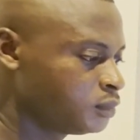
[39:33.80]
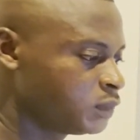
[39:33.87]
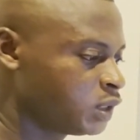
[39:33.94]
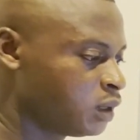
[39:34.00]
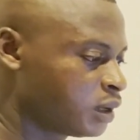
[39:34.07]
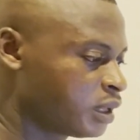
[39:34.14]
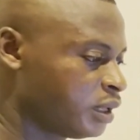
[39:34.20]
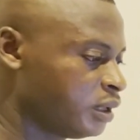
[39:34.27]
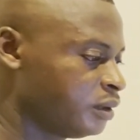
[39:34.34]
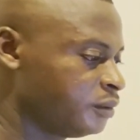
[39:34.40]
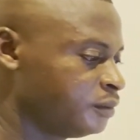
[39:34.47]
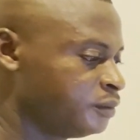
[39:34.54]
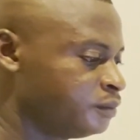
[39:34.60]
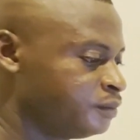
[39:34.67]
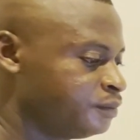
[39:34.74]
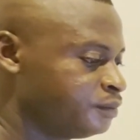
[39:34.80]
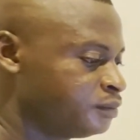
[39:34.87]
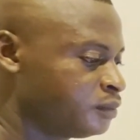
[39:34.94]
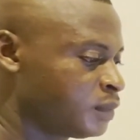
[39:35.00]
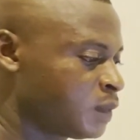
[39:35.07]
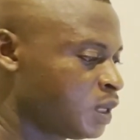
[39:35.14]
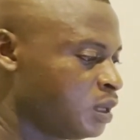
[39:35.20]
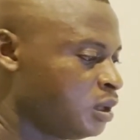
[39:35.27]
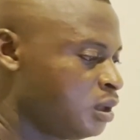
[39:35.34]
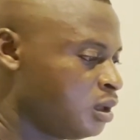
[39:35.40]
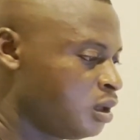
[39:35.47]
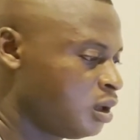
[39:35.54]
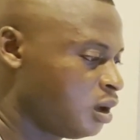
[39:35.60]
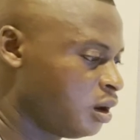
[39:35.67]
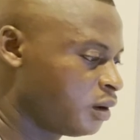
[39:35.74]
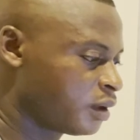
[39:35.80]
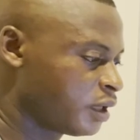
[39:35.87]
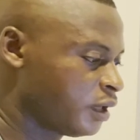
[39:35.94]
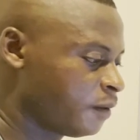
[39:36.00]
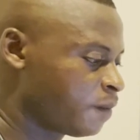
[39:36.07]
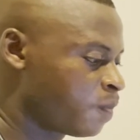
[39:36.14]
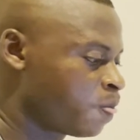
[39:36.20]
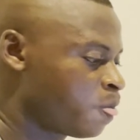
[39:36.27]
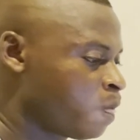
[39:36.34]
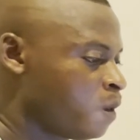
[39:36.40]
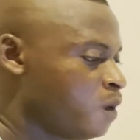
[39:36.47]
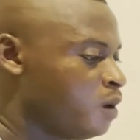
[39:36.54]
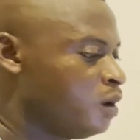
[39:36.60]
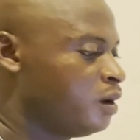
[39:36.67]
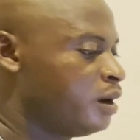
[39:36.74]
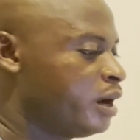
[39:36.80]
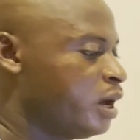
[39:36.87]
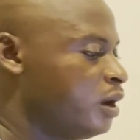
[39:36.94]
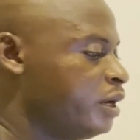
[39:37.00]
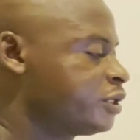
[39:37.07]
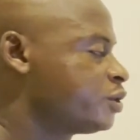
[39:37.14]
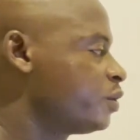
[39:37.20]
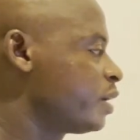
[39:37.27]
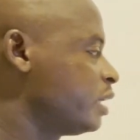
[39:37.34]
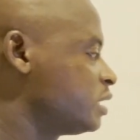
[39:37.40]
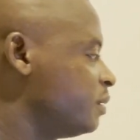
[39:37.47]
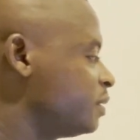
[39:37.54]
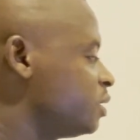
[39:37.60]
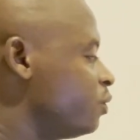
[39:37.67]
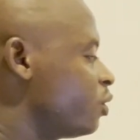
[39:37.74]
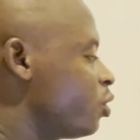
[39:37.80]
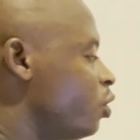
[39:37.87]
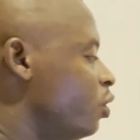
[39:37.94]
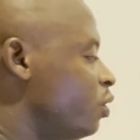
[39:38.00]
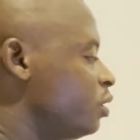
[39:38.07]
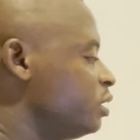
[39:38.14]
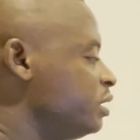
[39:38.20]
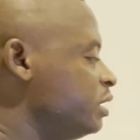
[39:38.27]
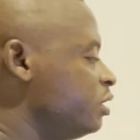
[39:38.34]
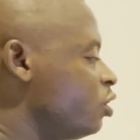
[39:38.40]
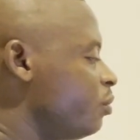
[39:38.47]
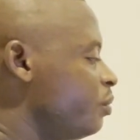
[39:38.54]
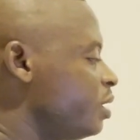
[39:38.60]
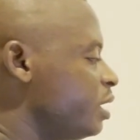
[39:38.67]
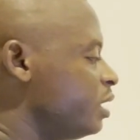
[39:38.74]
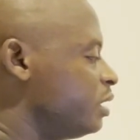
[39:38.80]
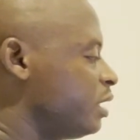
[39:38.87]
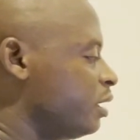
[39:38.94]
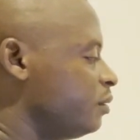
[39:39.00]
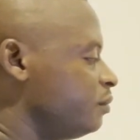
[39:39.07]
Okay. Okay. Now let's look at something we call denominator.